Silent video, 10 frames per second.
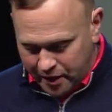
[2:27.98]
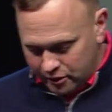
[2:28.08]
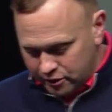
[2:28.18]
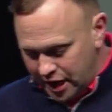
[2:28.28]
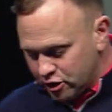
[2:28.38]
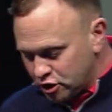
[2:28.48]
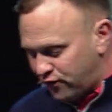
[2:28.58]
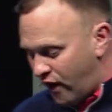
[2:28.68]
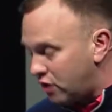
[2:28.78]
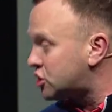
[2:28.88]
Leaders
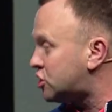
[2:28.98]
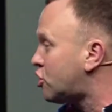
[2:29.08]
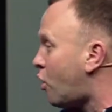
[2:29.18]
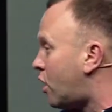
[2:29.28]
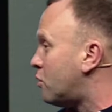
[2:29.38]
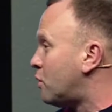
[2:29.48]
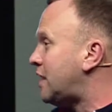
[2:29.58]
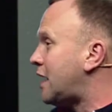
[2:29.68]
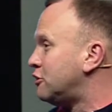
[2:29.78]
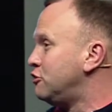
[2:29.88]
fall short when
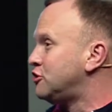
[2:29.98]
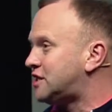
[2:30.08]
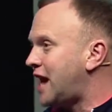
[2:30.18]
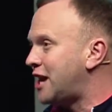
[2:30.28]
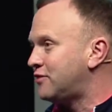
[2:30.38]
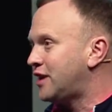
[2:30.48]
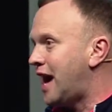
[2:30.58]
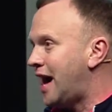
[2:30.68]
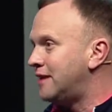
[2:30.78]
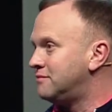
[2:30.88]
they lose sight of
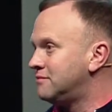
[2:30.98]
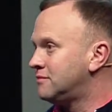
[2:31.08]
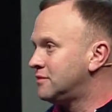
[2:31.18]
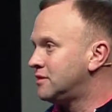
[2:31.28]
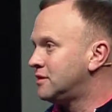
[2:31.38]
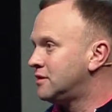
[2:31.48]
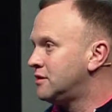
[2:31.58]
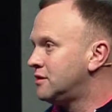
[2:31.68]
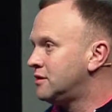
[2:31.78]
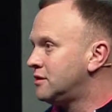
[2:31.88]
God.
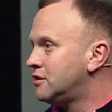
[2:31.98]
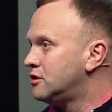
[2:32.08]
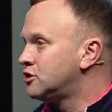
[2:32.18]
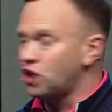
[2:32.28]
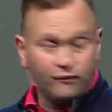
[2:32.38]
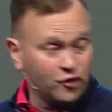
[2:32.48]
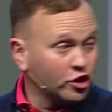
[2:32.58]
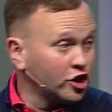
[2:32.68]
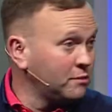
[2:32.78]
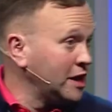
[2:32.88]
So if you're
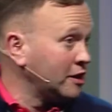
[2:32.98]
going to be a